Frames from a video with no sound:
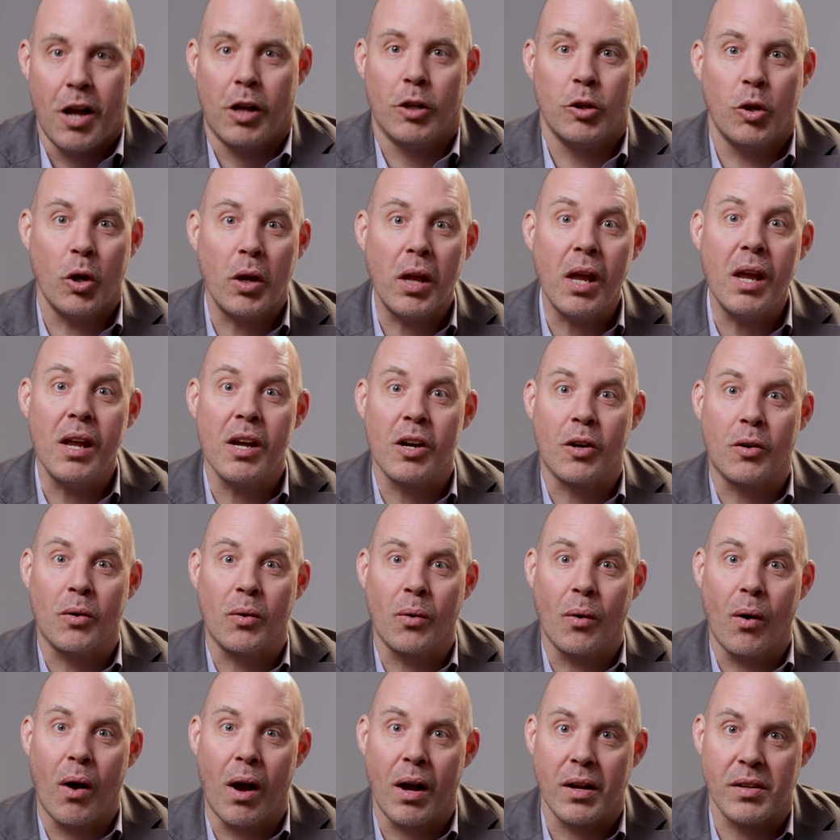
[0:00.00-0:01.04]
Looking
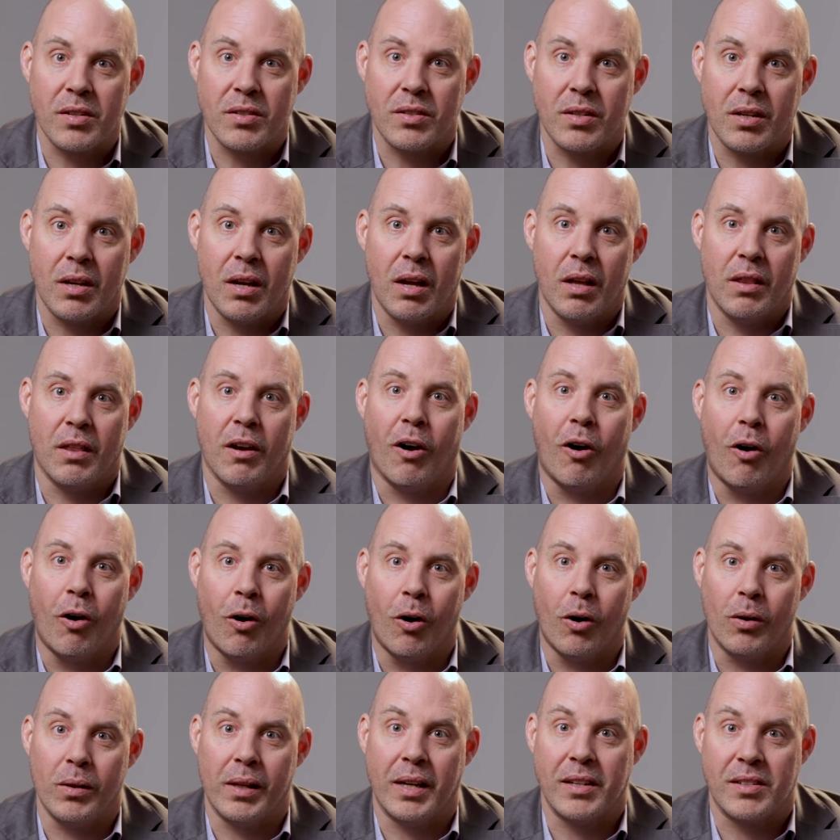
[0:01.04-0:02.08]
across the
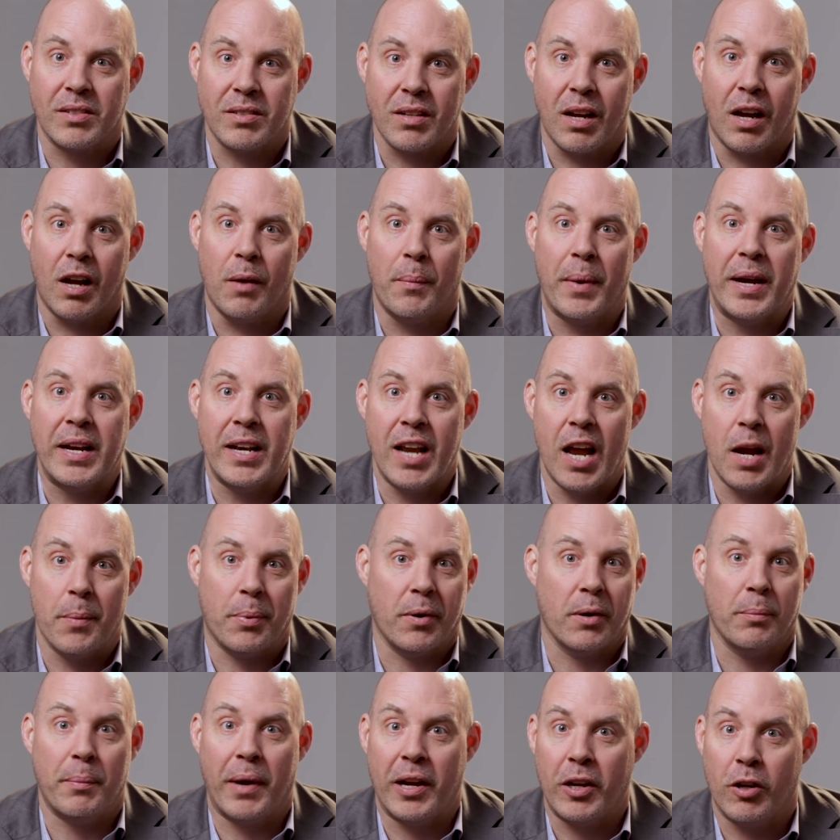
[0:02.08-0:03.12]
hall, I saw my neighbor
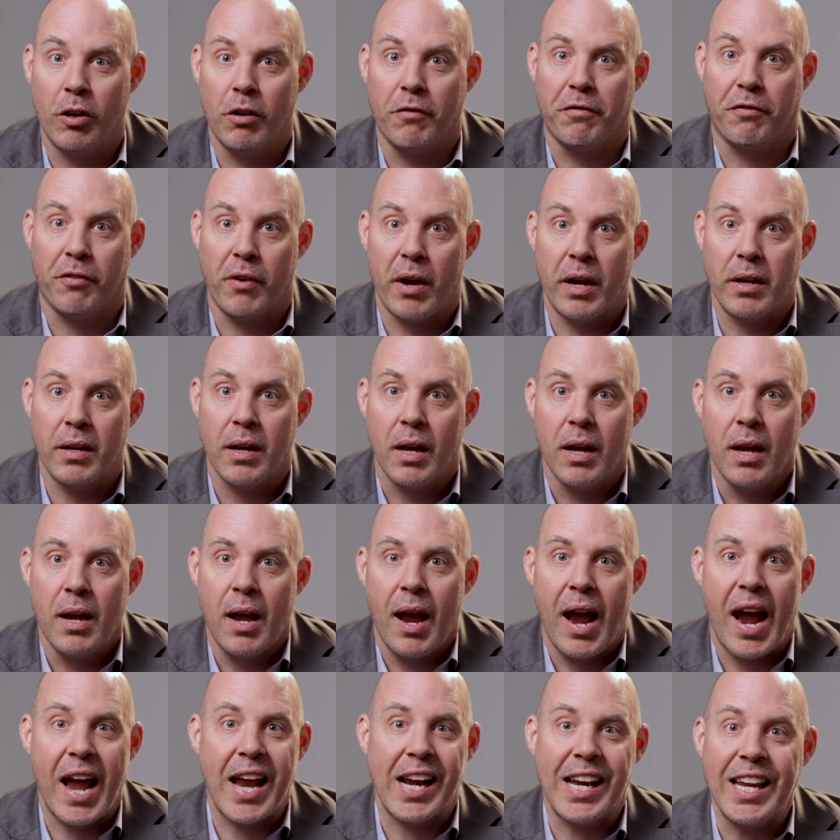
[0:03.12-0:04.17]
and my good friend,
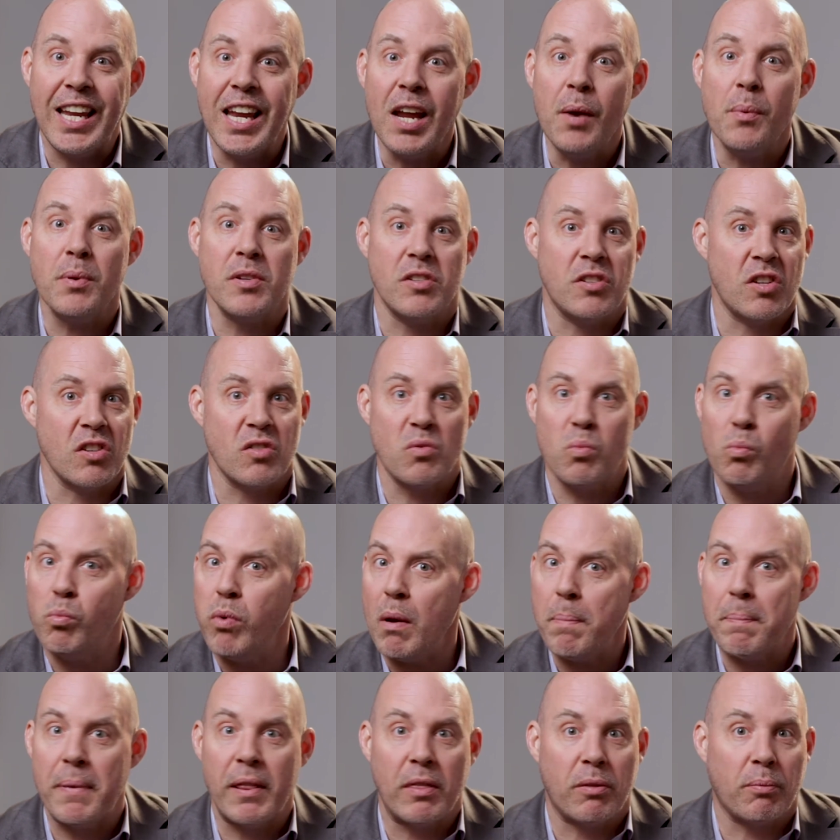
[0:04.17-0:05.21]
and he was just
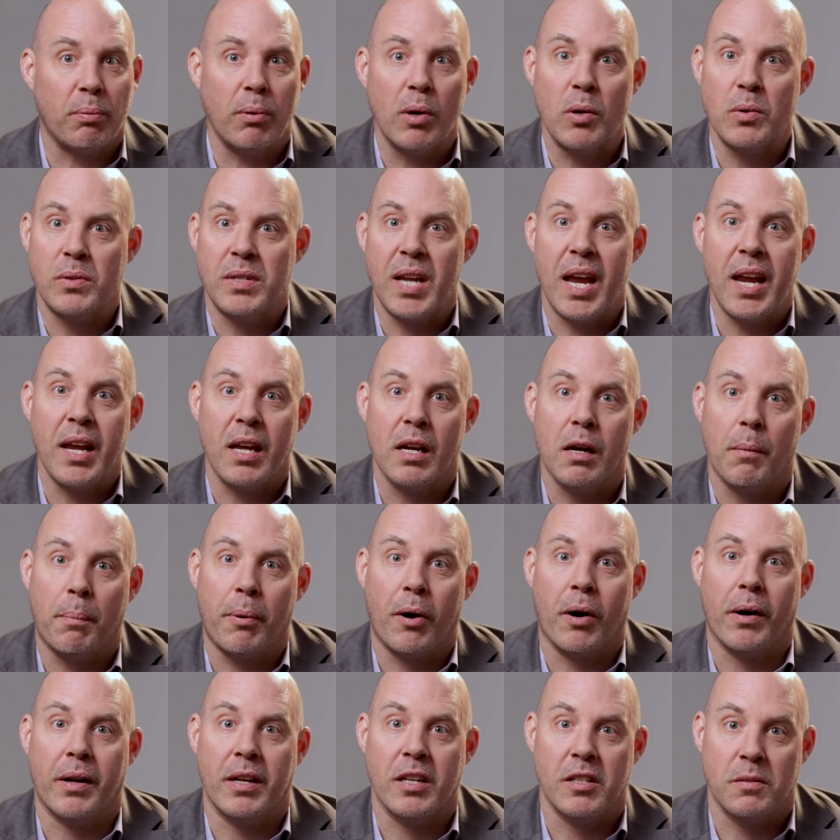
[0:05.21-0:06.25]
whipping through, taking
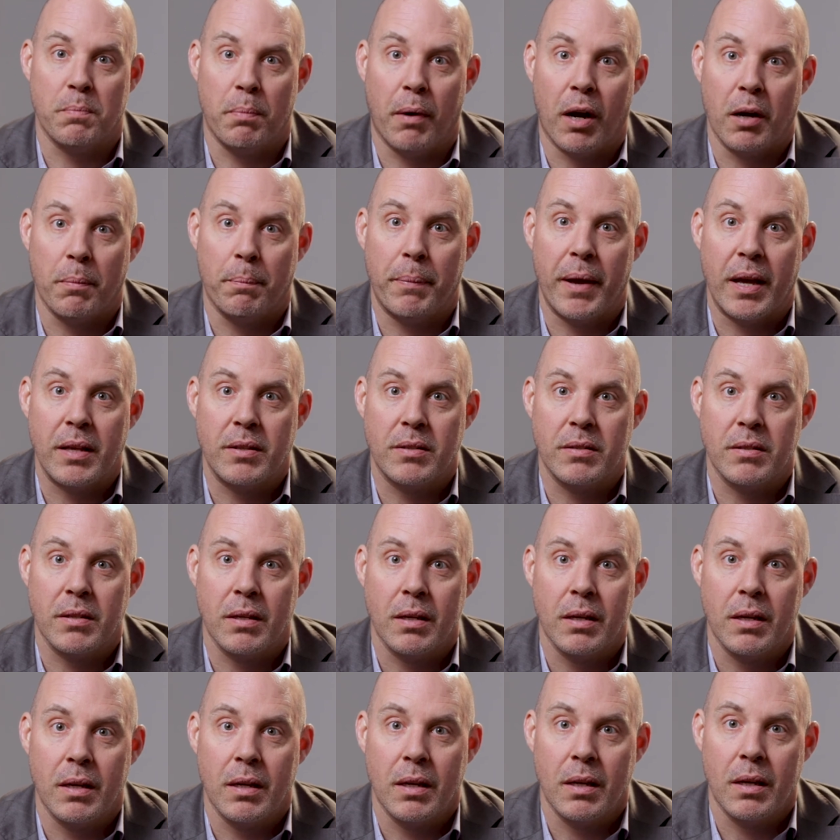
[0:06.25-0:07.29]
apart his bunk beds.
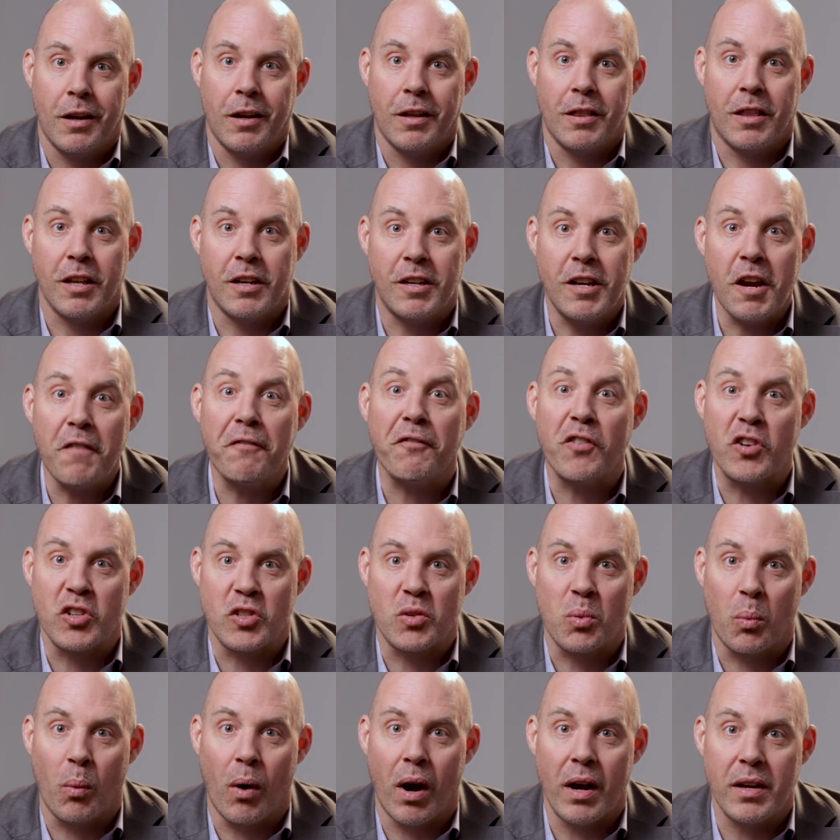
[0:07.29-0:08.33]
The
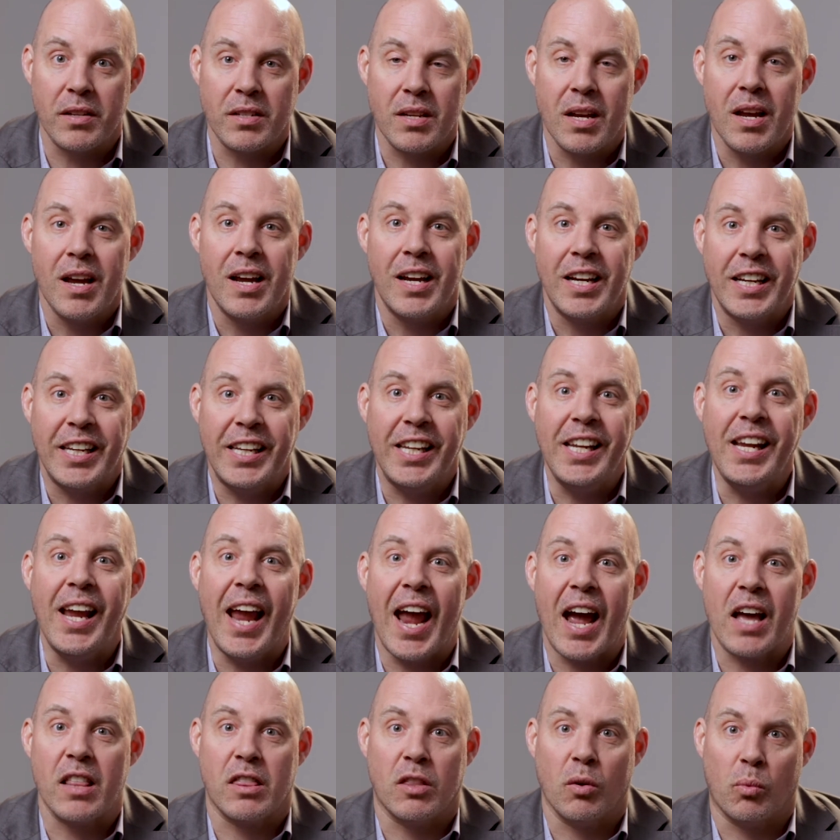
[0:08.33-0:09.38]
difference was he
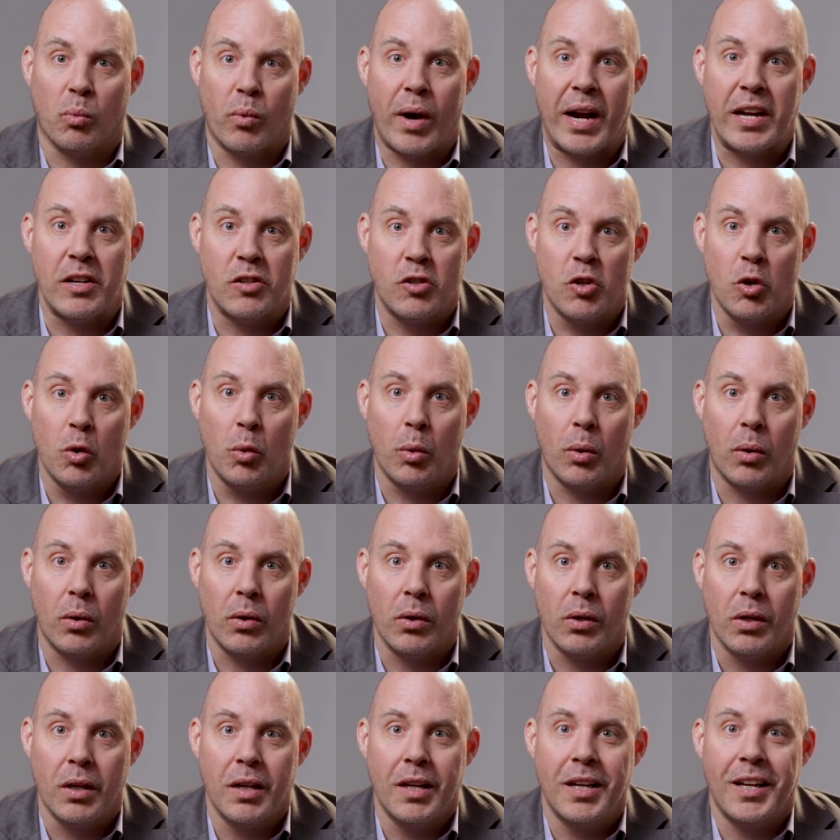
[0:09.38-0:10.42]
had the right tool.
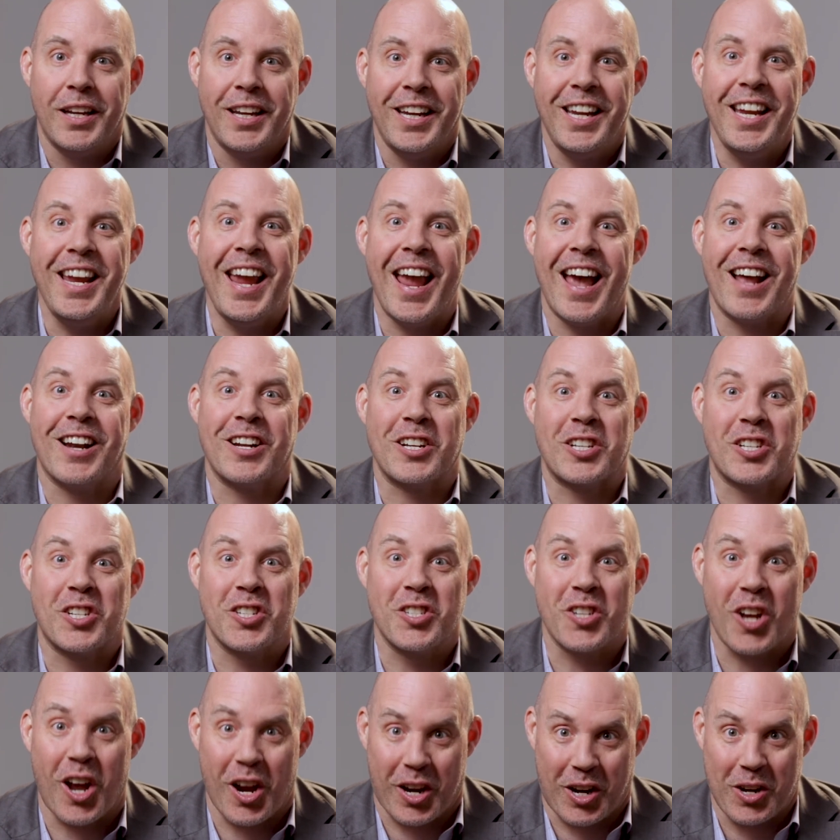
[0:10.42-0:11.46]
He had a
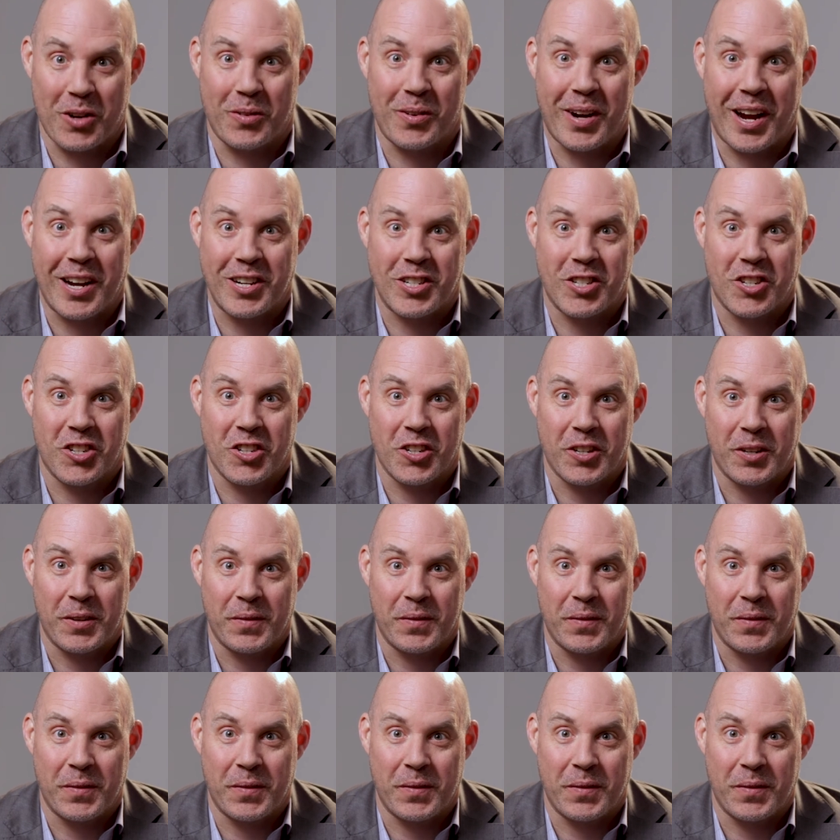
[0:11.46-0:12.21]
socket wrench.